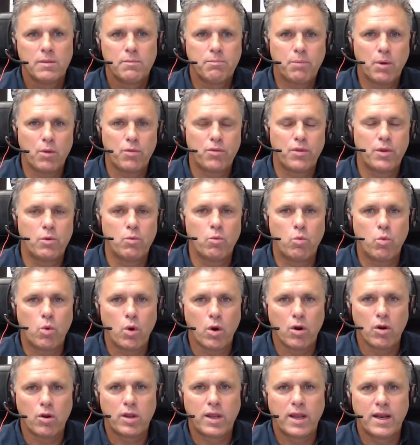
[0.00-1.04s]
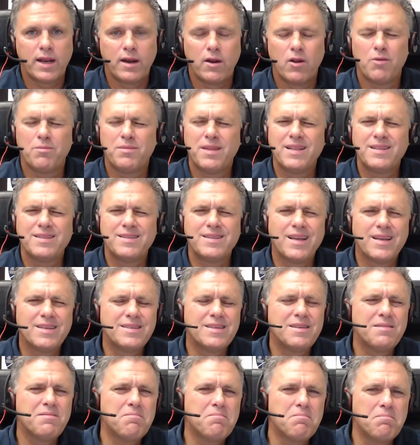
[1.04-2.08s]
both at work and at home. That
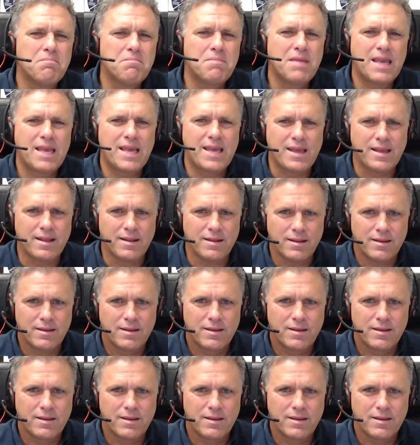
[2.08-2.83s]
doesn't mean